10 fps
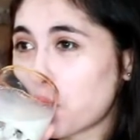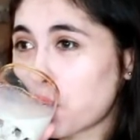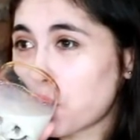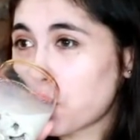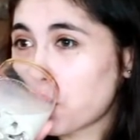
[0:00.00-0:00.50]

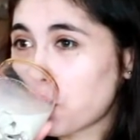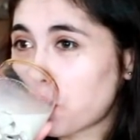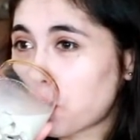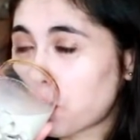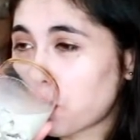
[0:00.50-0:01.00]

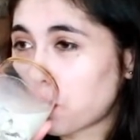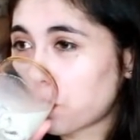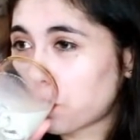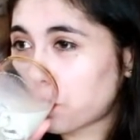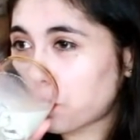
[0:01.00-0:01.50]

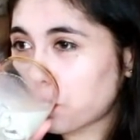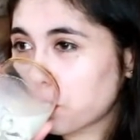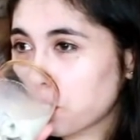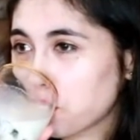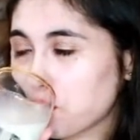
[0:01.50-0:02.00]

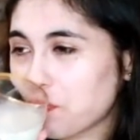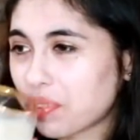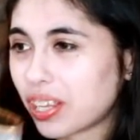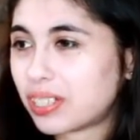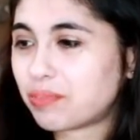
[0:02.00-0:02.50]

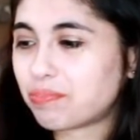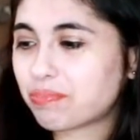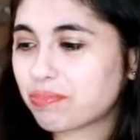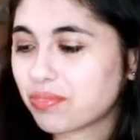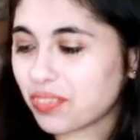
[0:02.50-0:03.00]

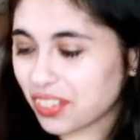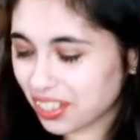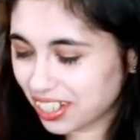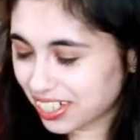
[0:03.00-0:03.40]
(silent)